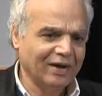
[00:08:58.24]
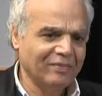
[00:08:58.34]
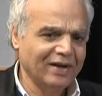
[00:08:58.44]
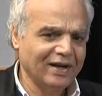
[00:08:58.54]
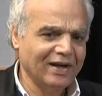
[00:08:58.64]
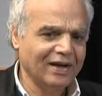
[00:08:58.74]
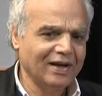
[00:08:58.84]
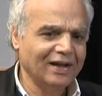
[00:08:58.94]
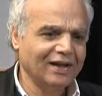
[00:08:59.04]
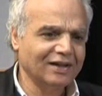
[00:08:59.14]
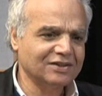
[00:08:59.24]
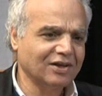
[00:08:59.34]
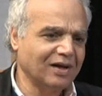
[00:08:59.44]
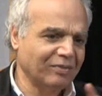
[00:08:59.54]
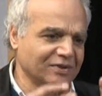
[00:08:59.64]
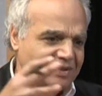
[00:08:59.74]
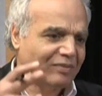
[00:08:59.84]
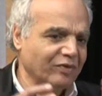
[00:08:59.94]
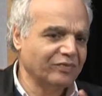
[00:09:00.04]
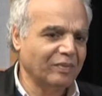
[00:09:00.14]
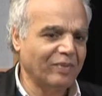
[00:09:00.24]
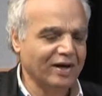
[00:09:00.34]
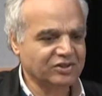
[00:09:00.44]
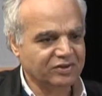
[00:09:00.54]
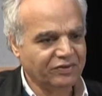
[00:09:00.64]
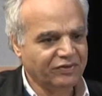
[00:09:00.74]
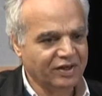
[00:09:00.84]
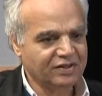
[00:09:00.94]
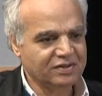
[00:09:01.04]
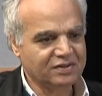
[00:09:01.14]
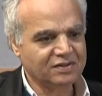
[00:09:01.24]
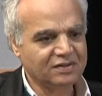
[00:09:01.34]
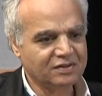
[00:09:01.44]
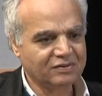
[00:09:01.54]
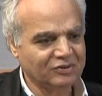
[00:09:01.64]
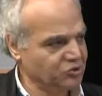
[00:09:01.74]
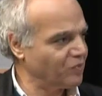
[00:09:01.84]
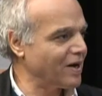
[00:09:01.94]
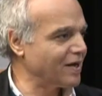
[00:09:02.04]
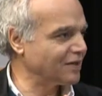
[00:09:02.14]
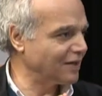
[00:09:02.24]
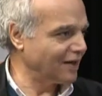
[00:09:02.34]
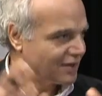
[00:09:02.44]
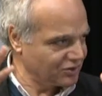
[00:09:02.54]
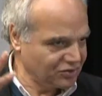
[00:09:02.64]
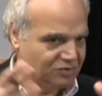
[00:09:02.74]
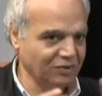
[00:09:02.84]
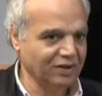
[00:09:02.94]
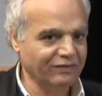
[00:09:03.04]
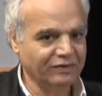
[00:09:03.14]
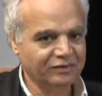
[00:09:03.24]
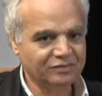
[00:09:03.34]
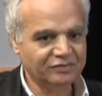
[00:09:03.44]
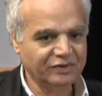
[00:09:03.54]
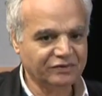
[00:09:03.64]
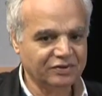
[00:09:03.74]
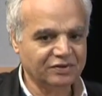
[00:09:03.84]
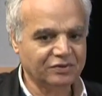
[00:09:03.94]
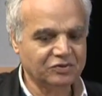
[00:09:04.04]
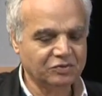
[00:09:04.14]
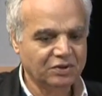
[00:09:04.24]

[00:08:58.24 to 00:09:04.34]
I mean, let's talk about some of the positive things transpired in the last, 50 years.